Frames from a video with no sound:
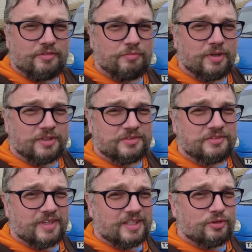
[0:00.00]
of my
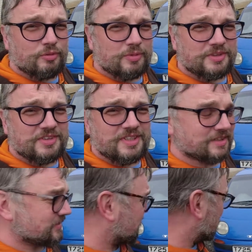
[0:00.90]
Daewoo
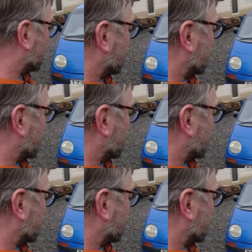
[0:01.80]
Matiz.